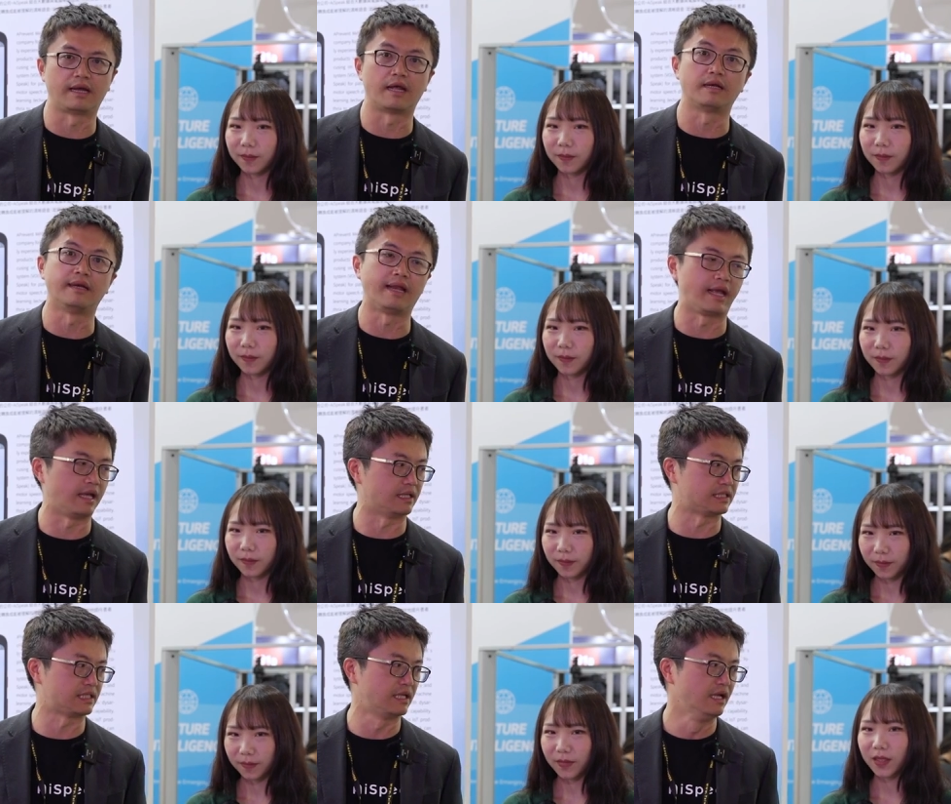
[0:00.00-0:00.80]
Speaker 1: their
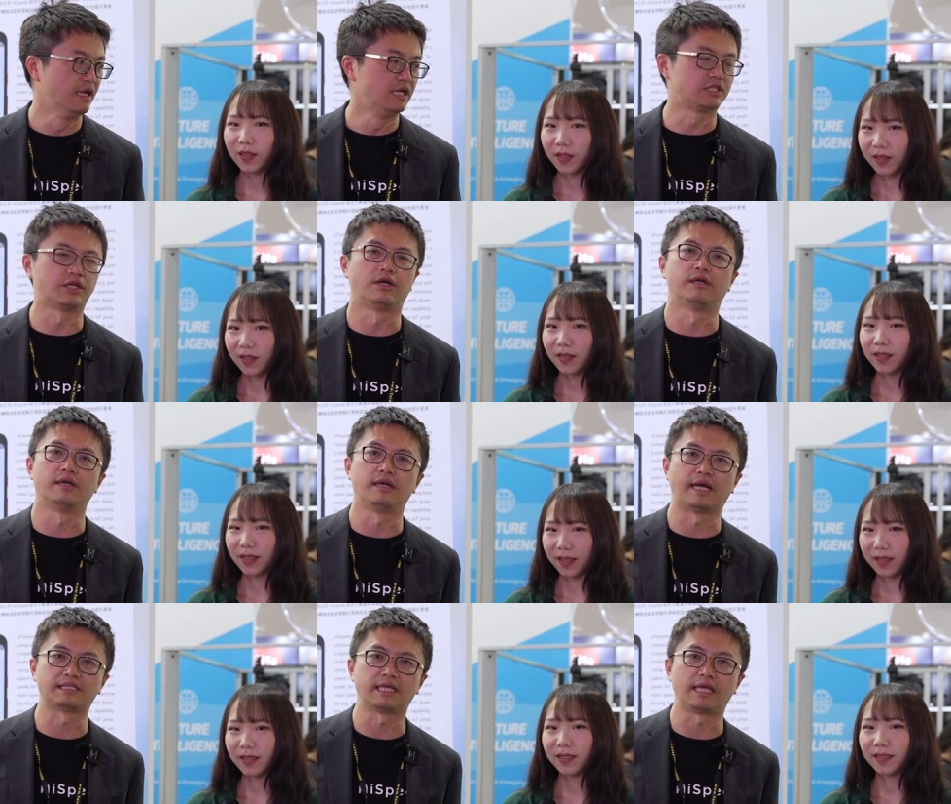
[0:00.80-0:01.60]
needs. So
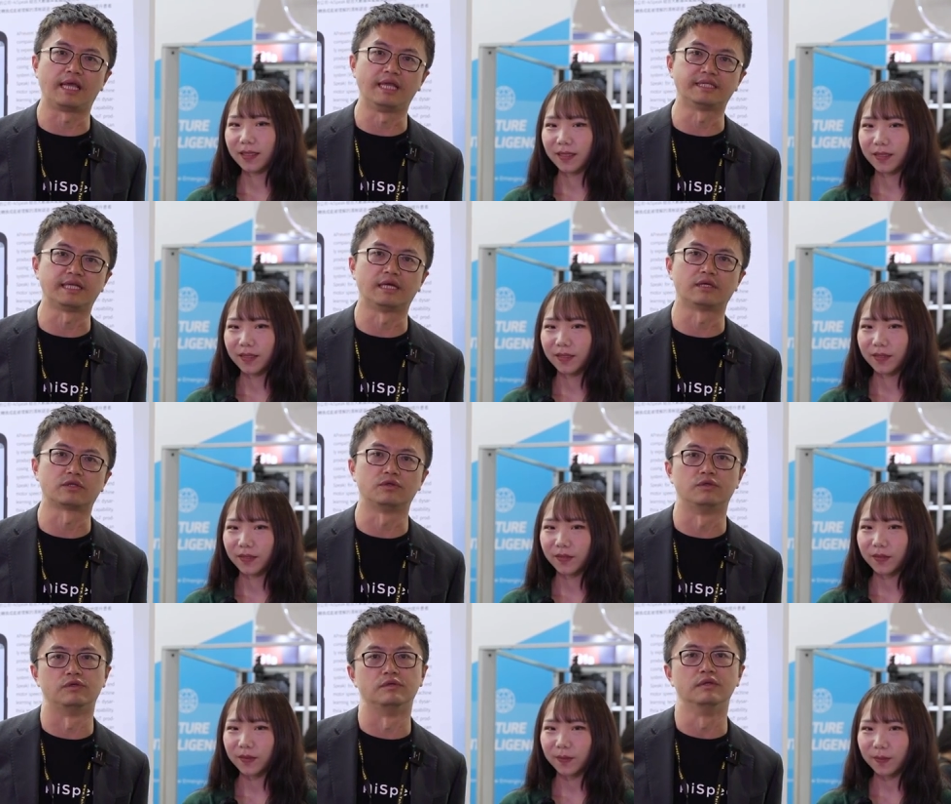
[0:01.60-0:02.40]
that's easier
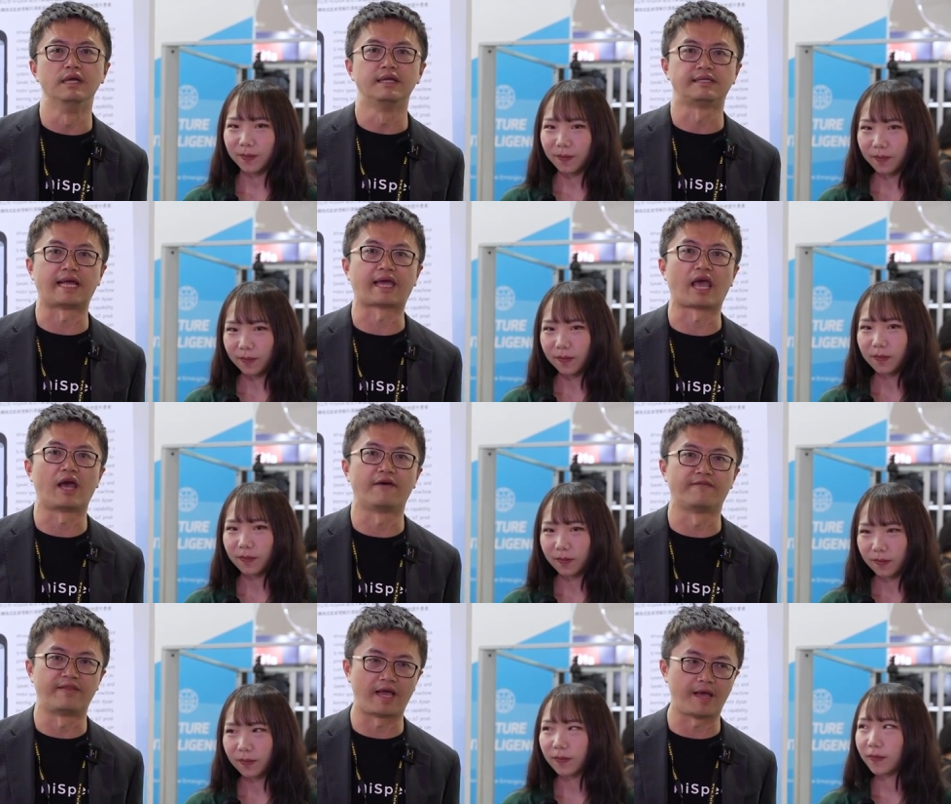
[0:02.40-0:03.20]
to take care
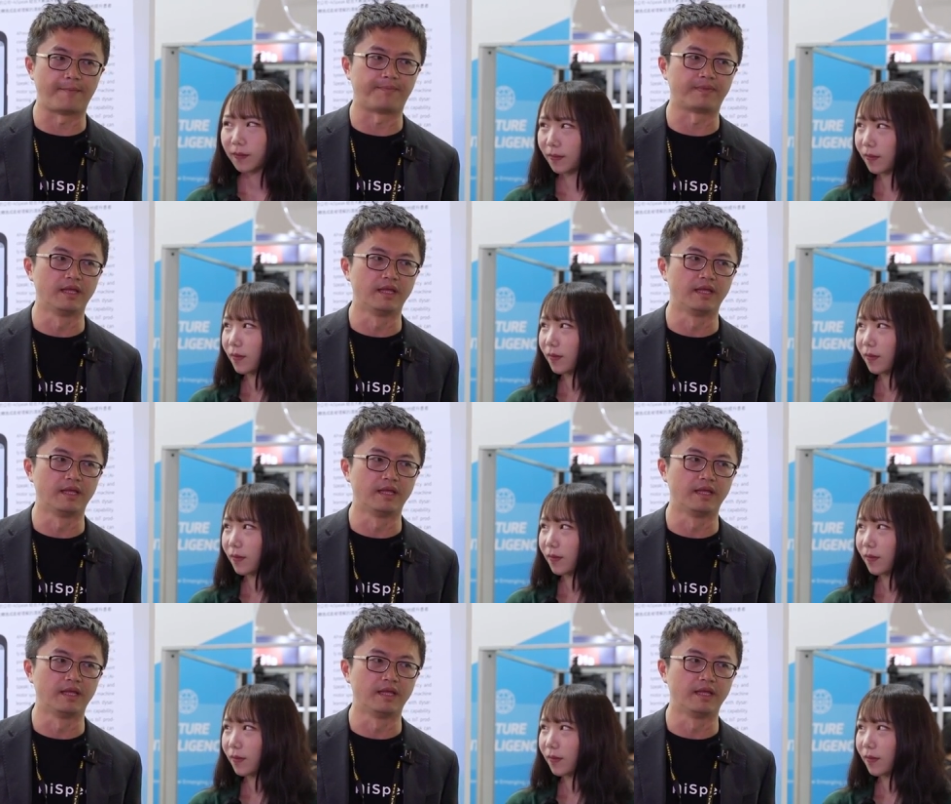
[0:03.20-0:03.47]
of them.